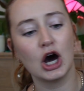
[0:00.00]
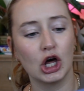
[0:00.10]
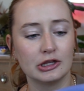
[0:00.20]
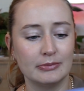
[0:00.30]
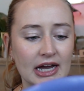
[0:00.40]

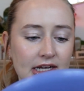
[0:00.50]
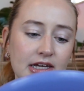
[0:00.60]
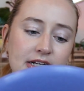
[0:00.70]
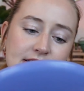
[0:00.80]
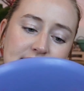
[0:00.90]
On the back
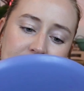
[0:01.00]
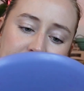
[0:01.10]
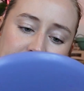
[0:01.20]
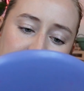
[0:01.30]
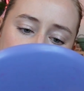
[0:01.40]
here, it
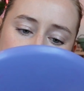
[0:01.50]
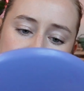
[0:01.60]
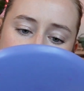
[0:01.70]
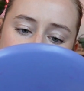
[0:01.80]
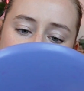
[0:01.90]
says that
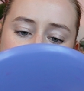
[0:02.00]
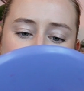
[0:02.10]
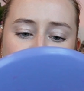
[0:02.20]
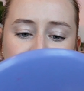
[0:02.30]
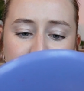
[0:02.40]
this disc is
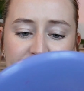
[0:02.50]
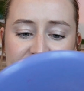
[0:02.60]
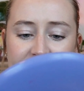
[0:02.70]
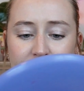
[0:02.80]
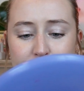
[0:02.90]
made from
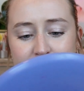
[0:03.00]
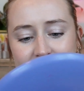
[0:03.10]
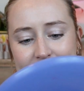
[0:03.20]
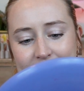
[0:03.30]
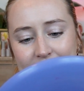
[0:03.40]
recycled
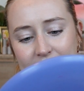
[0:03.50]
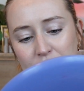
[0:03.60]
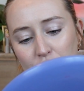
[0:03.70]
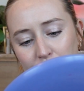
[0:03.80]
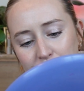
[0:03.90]
plastic in
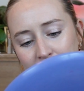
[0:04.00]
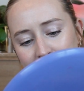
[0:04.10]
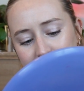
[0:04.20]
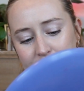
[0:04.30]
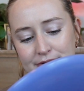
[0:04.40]

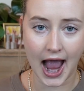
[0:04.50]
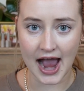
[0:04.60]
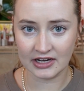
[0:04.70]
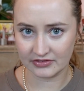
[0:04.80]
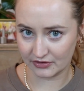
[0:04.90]
Colorado. I
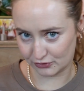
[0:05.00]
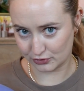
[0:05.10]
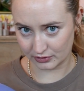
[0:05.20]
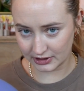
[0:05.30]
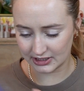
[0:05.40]
have never
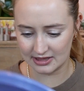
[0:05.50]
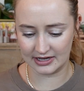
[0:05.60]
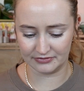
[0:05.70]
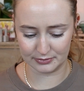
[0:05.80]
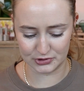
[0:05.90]
thrown
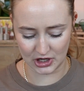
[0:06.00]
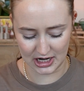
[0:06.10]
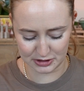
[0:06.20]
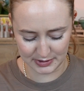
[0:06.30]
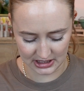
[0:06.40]
anything from
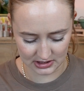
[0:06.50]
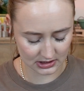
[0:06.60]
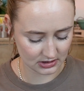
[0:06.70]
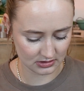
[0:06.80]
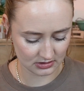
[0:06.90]
Trash
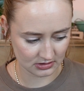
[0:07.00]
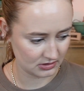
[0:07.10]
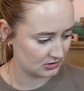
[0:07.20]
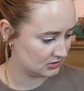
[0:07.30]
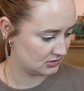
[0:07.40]
Panda.
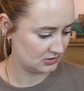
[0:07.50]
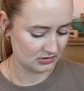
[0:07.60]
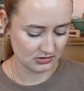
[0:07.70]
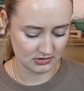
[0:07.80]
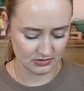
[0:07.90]

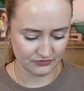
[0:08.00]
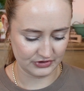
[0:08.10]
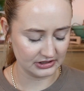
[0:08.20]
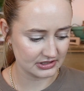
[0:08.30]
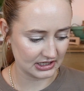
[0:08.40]

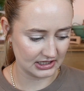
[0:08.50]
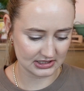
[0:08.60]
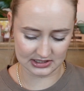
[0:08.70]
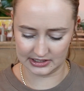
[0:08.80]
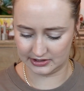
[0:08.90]
Feels like
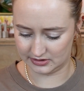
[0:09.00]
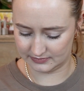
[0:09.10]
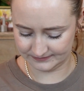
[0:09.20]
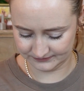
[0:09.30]
it's like a